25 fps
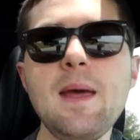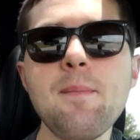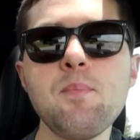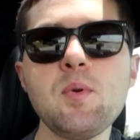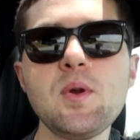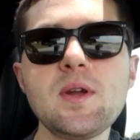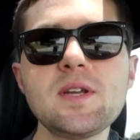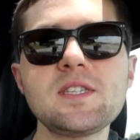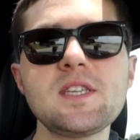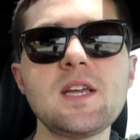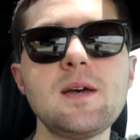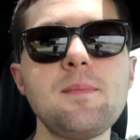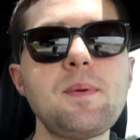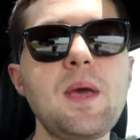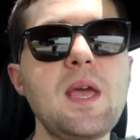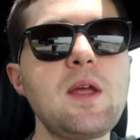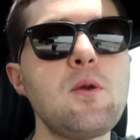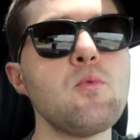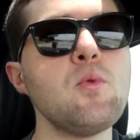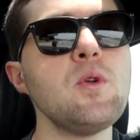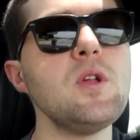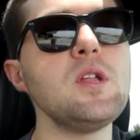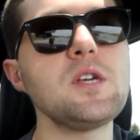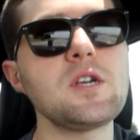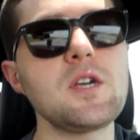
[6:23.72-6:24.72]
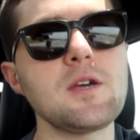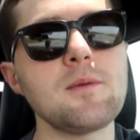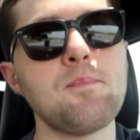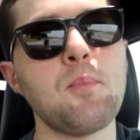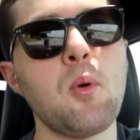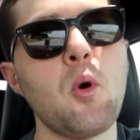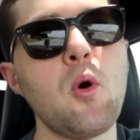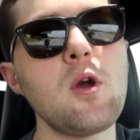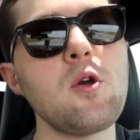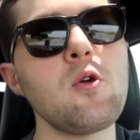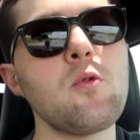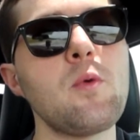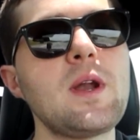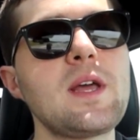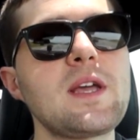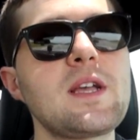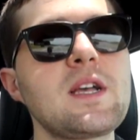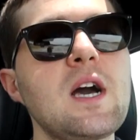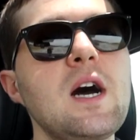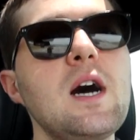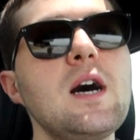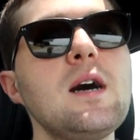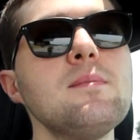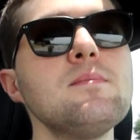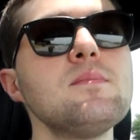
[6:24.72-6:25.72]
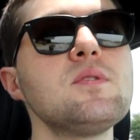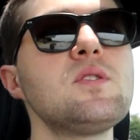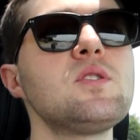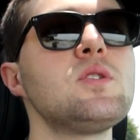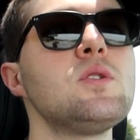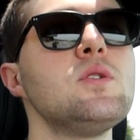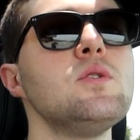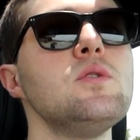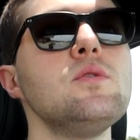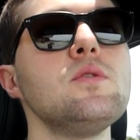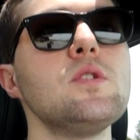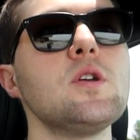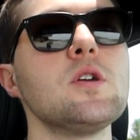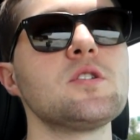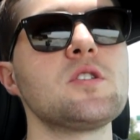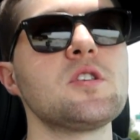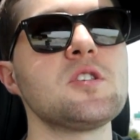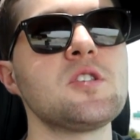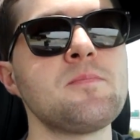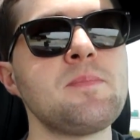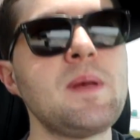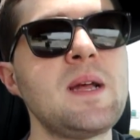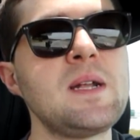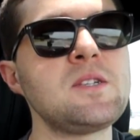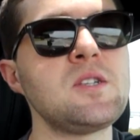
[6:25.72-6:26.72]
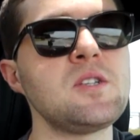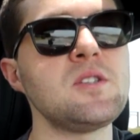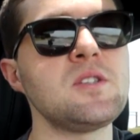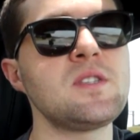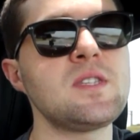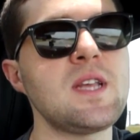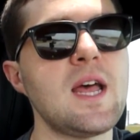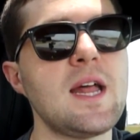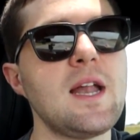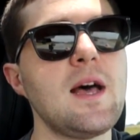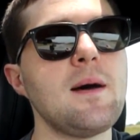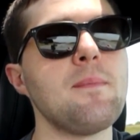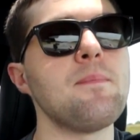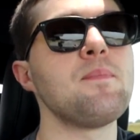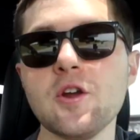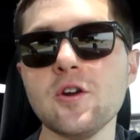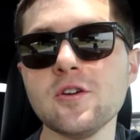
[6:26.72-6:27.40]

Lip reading: that brings up a really good point when it comes to your suspension setup.